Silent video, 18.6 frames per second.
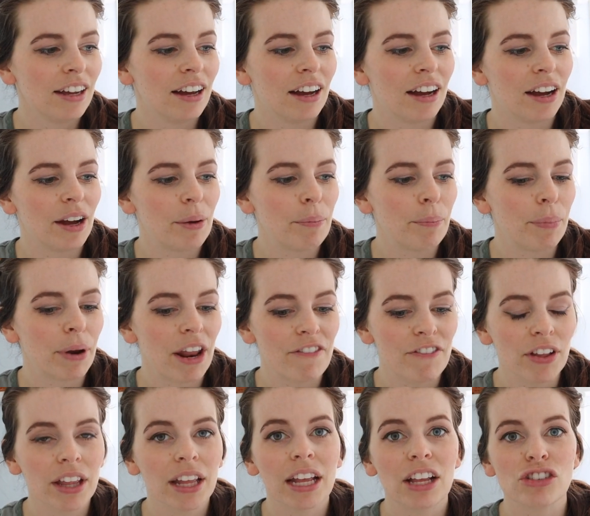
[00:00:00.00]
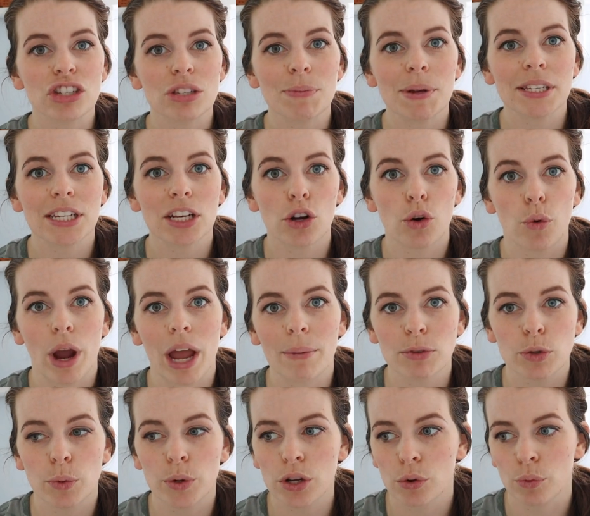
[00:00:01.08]
Um, but I feel like it just makes it
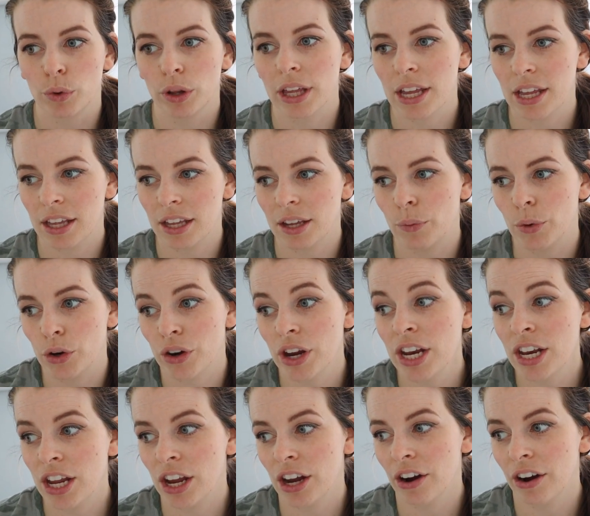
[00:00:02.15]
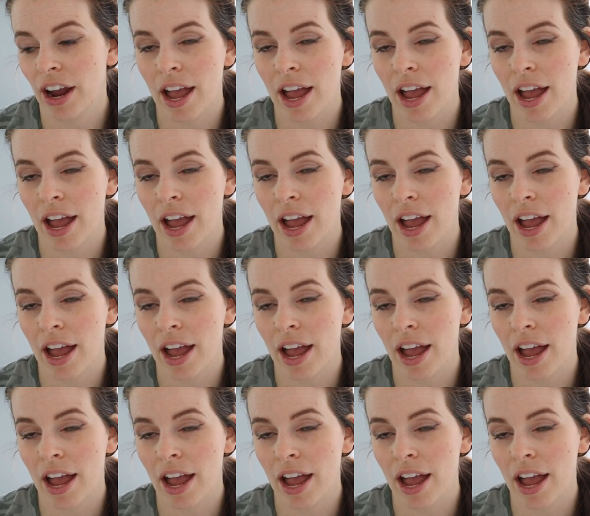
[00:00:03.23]
cramped when you're really, when you're in here.